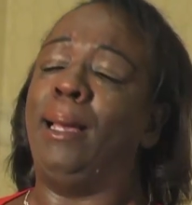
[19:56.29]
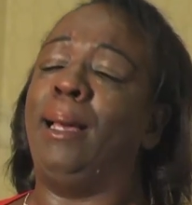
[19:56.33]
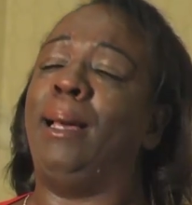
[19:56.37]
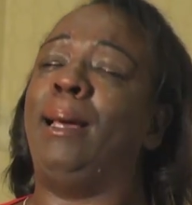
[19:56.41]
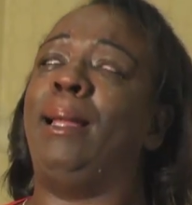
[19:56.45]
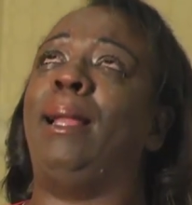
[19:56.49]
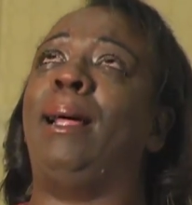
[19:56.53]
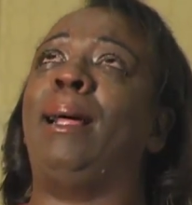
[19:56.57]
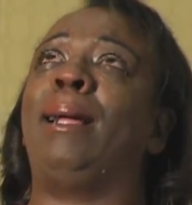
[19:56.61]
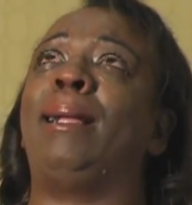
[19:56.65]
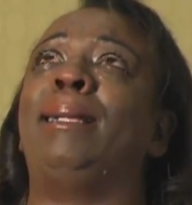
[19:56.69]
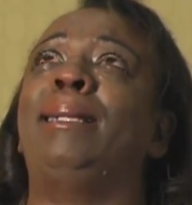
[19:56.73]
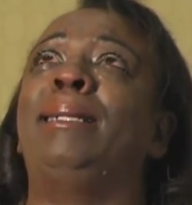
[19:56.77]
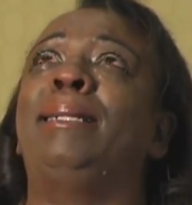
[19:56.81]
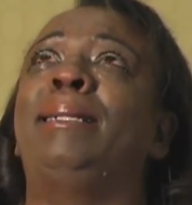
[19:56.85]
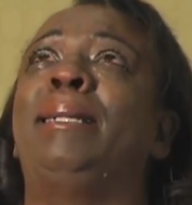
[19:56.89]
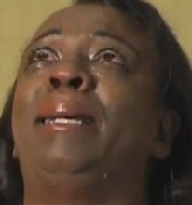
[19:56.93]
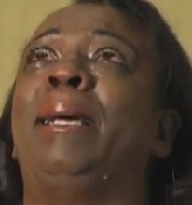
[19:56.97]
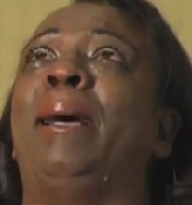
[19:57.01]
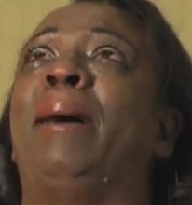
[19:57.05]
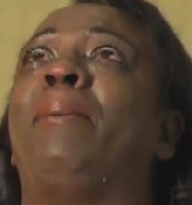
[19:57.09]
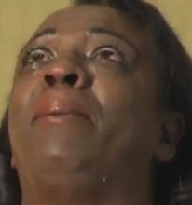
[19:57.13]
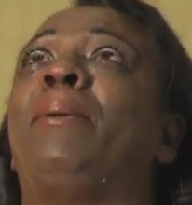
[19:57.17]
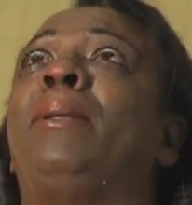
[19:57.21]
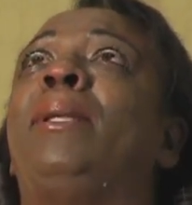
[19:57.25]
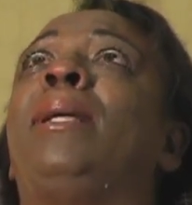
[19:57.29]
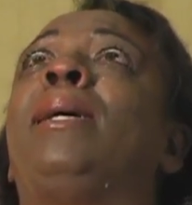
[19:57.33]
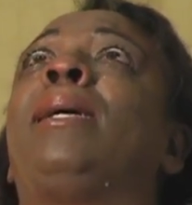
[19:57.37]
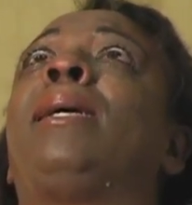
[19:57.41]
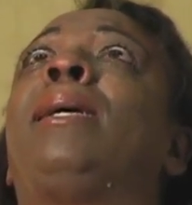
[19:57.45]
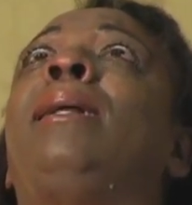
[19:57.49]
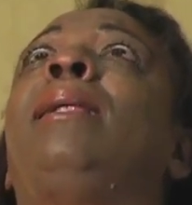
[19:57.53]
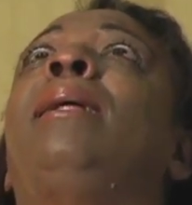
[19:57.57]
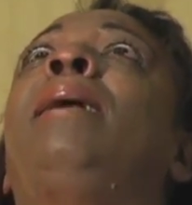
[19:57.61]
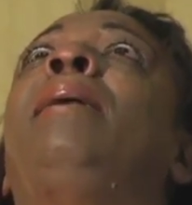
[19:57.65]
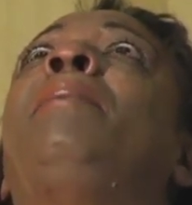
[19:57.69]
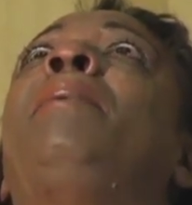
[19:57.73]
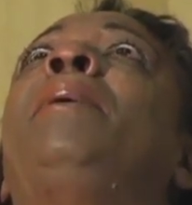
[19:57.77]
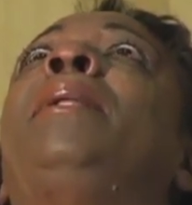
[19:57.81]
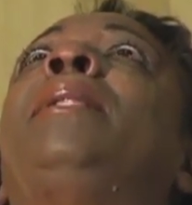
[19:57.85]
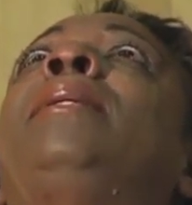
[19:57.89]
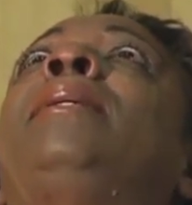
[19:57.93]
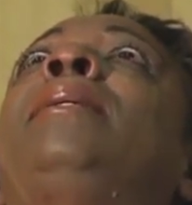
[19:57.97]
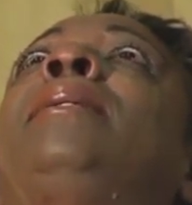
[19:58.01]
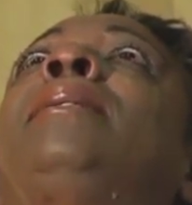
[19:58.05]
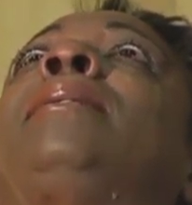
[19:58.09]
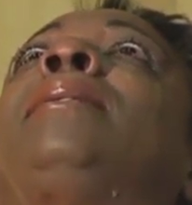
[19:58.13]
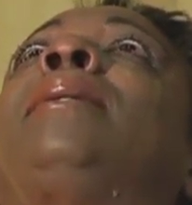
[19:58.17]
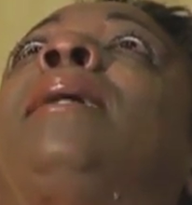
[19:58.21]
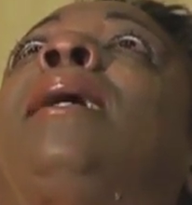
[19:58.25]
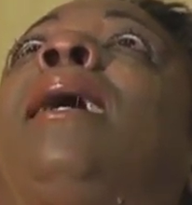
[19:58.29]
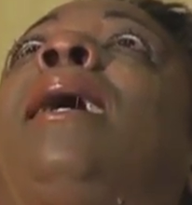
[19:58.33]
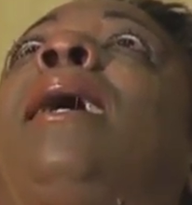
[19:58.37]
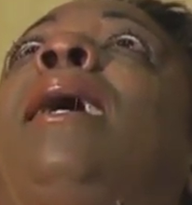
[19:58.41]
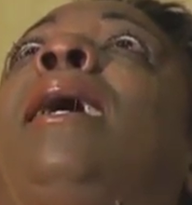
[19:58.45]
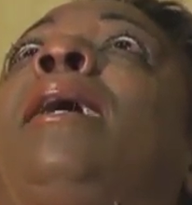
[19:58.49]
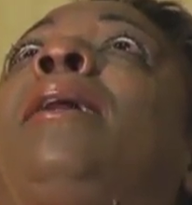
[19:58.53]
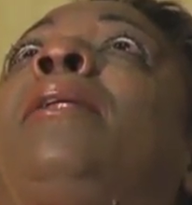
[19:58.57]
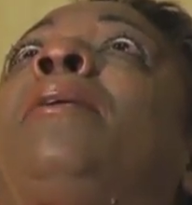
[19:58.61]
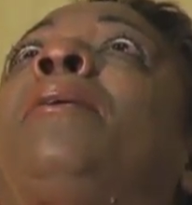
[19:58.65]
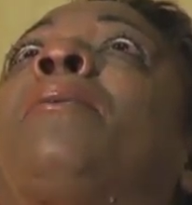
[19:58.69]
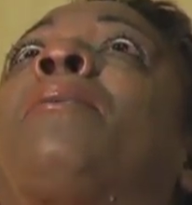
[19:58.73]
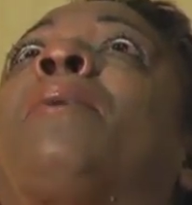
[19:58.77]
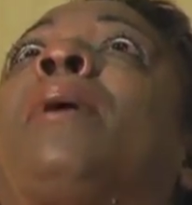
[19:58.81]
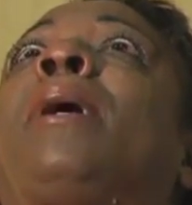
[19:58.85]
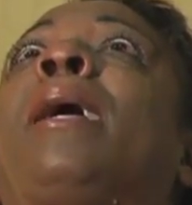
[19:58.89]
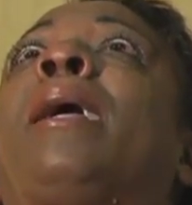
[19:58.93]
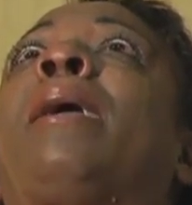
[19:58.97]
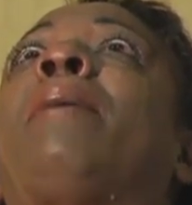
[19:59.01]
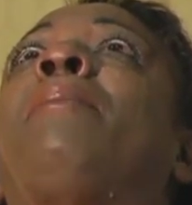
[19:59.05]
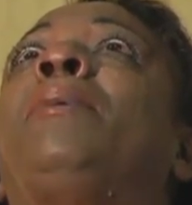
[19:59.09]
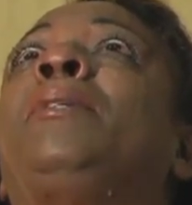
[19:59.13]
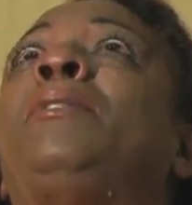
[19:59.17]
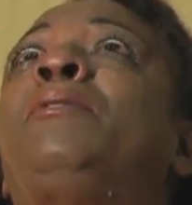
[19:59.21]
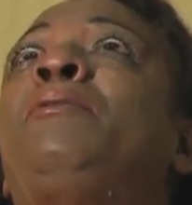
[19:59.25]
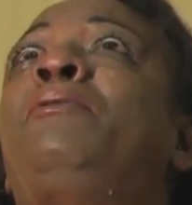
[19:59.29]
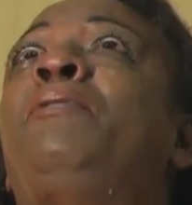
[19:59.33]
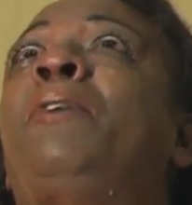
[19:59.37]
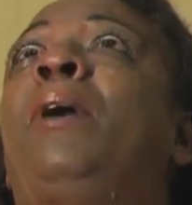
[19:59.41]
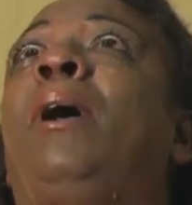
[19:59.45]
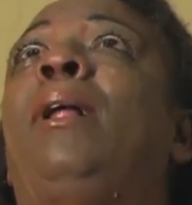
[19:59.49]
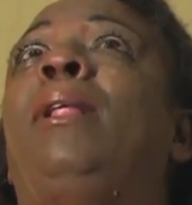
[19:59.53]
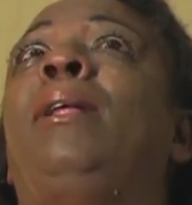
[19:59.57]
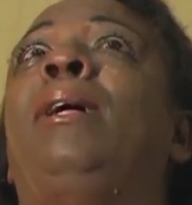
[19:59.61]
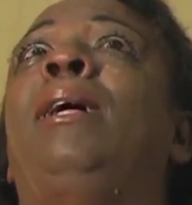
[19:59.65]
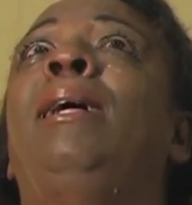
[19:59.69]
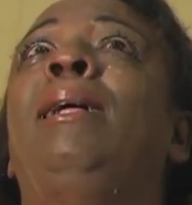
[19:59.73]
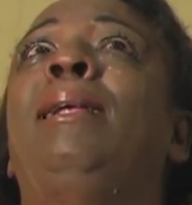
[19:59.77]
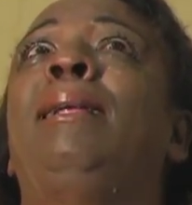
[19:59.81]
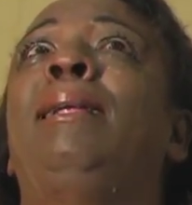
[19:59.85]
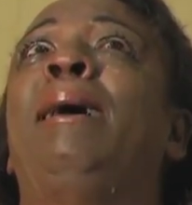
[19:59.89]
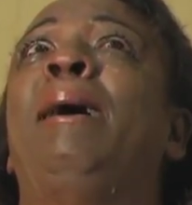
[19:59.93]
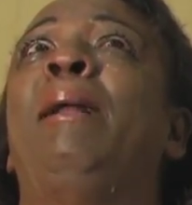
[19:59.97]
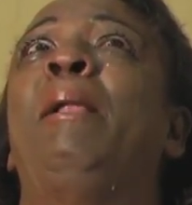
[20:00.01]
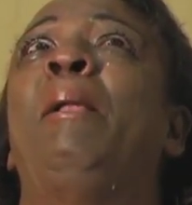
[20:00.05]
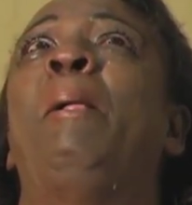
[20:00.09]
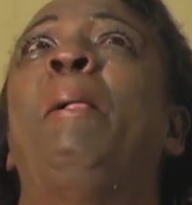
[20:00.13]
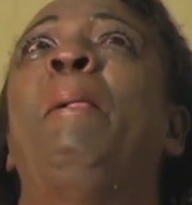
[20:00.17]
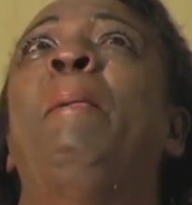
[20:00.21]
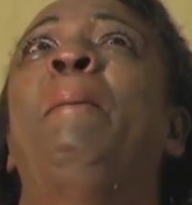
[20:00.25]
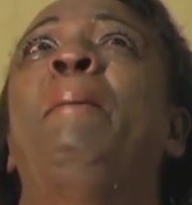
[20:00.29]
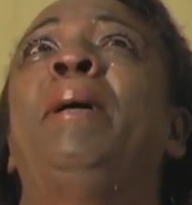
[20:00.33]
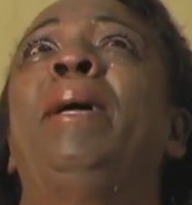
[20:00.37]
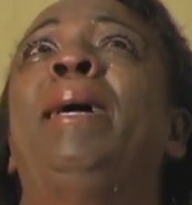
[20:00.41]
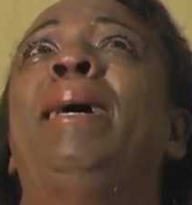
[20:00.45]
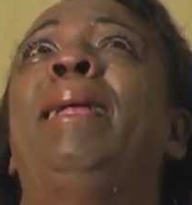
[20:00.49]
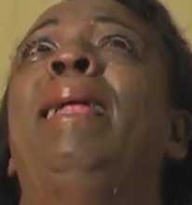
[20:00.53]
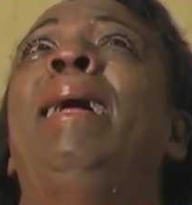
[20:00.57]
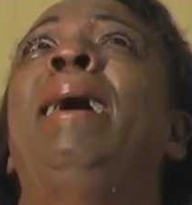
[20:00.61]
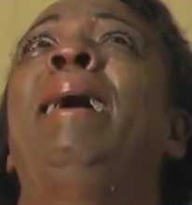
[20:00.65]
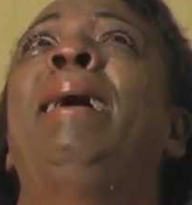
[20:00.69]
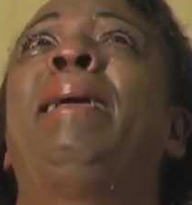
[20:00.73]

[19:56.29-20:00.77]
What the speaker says: And I just kept looking up at the sky, and the rain was falling down on me, and I